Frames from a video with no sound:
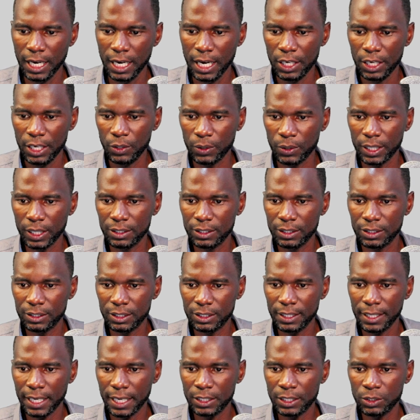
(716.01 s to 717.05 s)
you can see
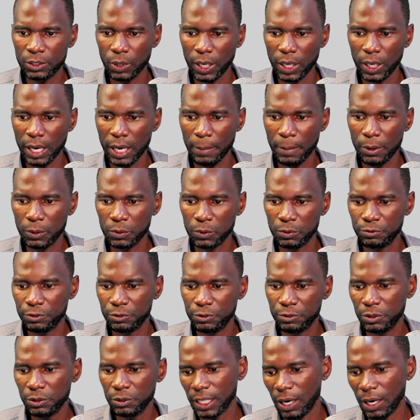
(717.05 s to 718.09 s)
that you are able to
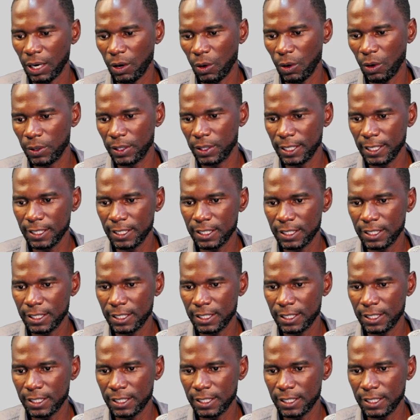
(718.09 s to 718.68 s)
filter all these.